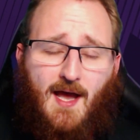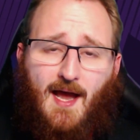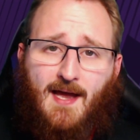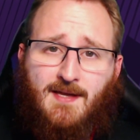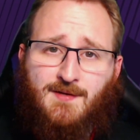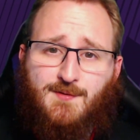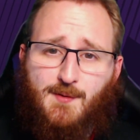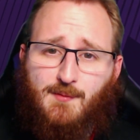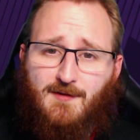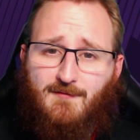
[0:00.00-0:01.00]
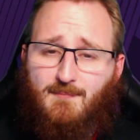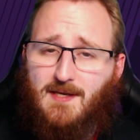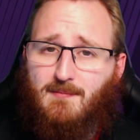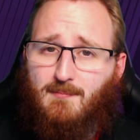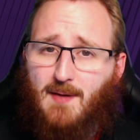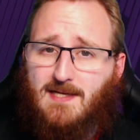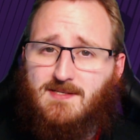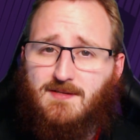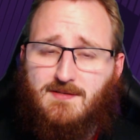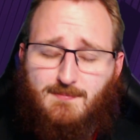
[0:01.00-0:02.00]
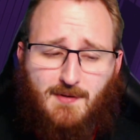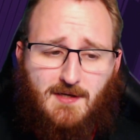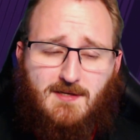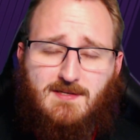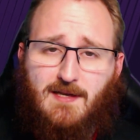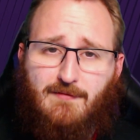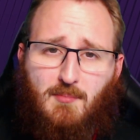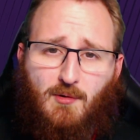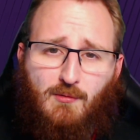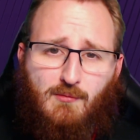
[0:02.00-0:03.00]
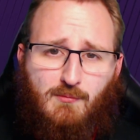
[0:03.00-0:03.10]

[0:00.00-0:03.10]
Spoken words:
and we've been battered by Liverpool,